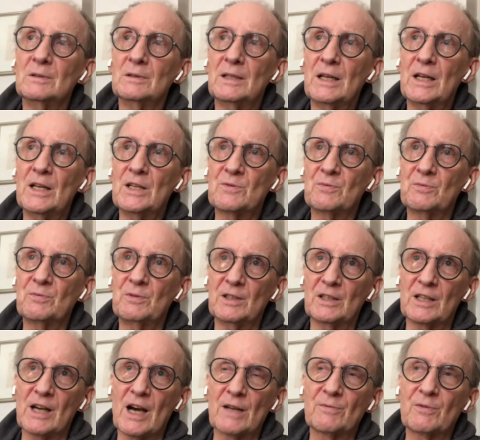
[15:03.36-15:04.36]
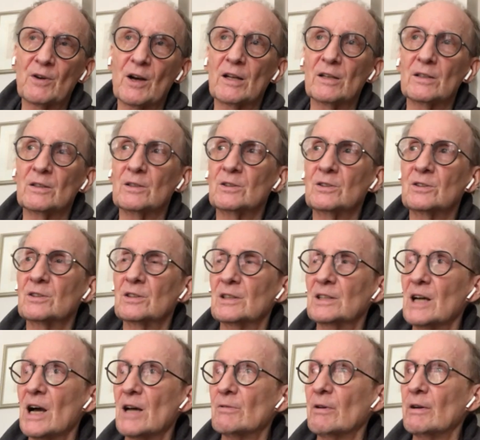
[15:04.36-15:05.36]
The Godfathers,
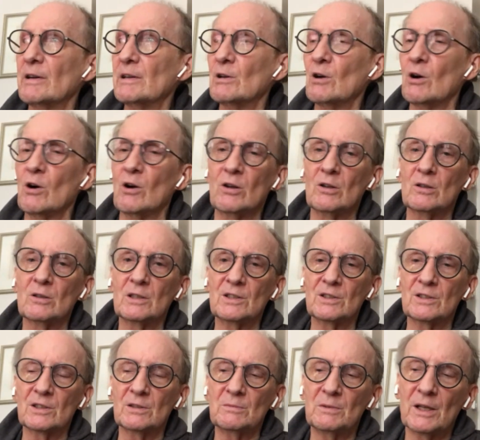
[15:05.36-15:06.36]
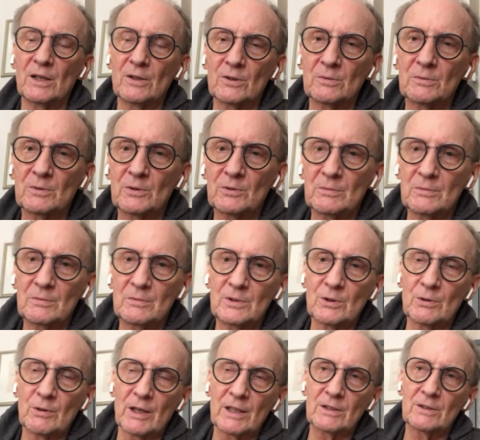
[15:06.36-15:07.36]
Conrad Hall is another
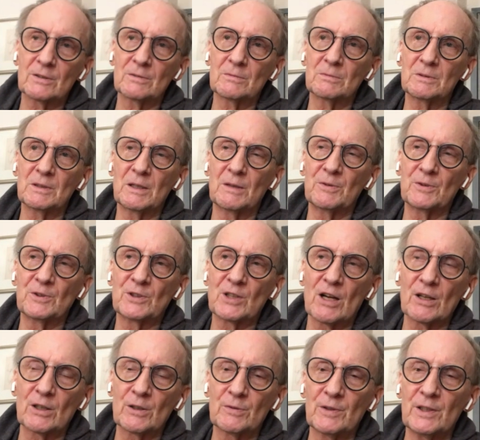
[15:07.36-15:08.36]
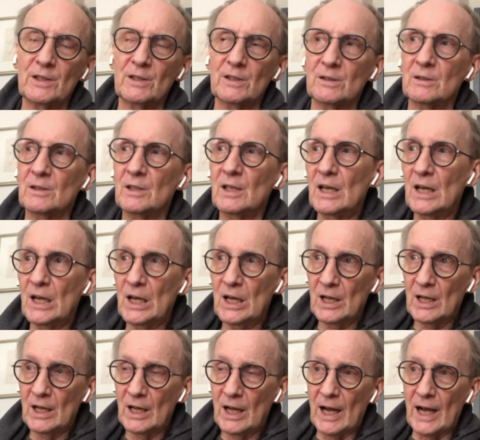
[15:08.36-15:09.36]
director of photography that
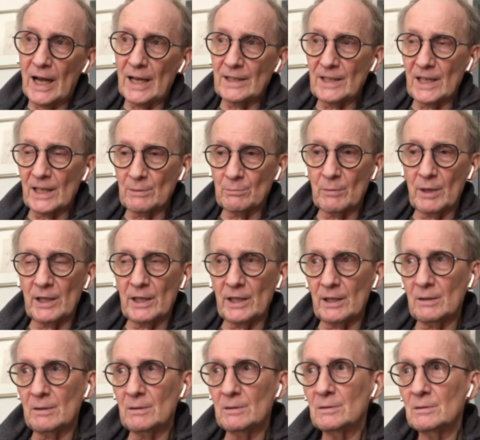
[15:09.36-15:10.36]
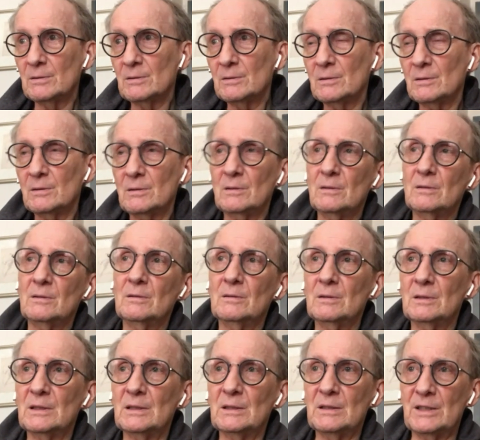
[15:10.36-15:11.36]
I think many
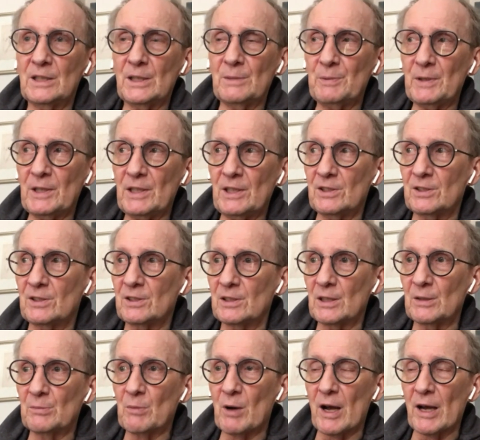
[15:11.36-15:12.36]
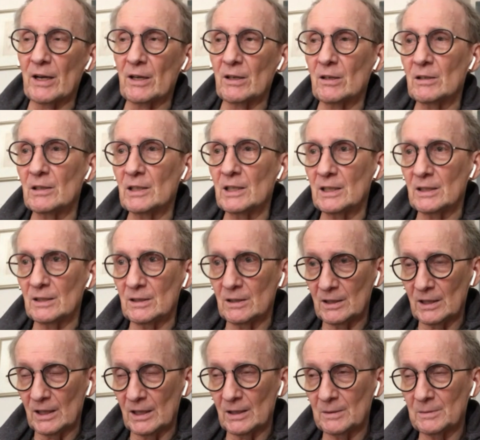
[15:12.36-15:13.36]
DPs admire and
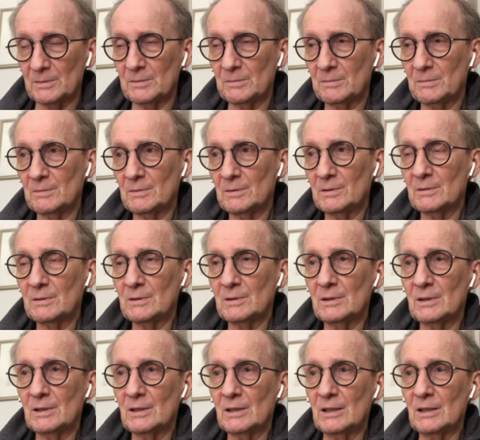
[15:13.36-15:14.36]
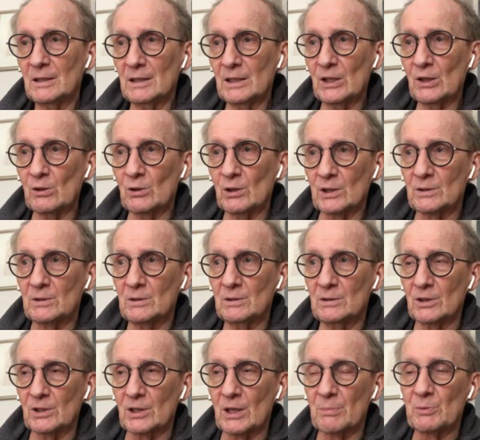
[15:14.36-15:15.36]
look
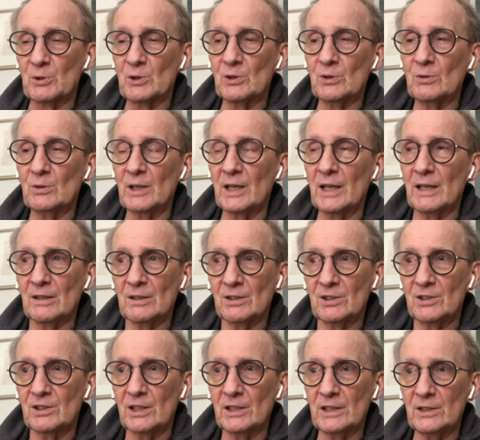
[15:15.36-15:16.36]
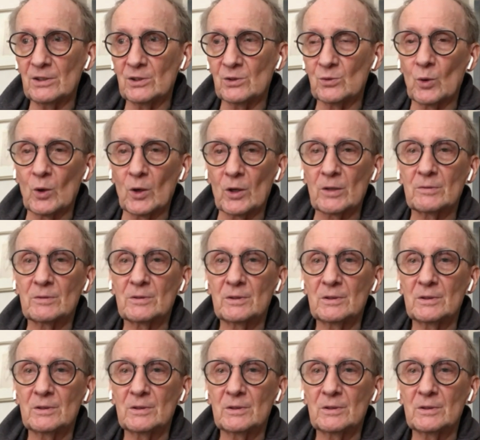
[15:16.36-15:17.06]
up to and study his work.